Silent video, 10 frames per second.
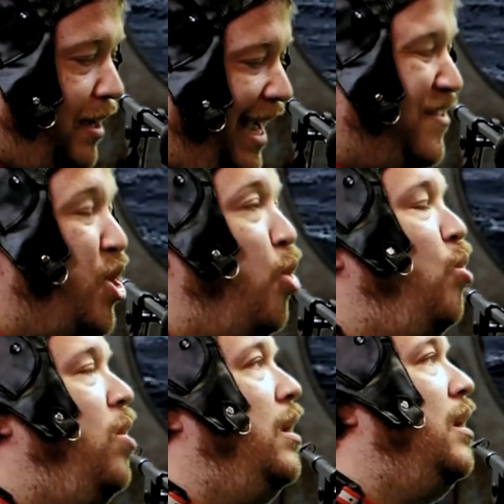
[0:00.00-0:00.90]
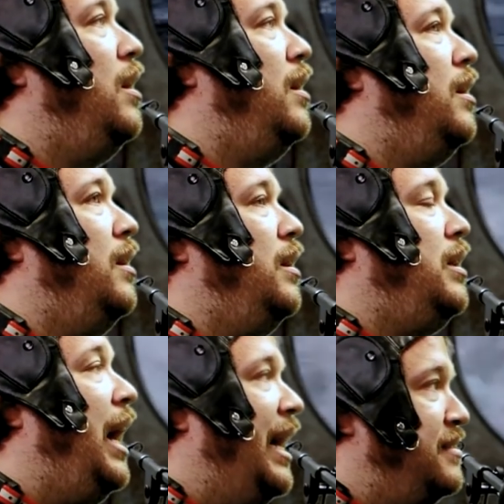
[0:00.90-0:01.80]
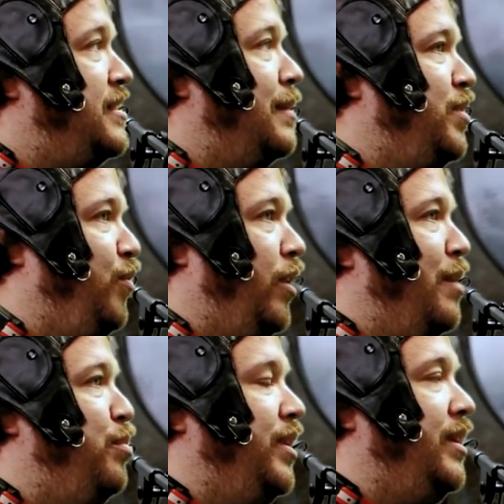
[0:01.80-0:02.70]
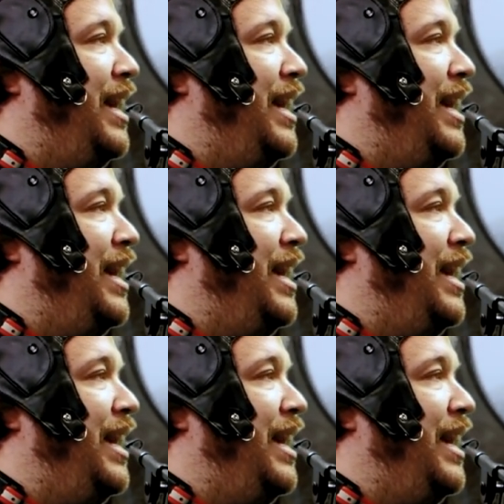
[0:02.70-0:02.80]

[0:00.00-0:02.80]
I have no concept of where I put it.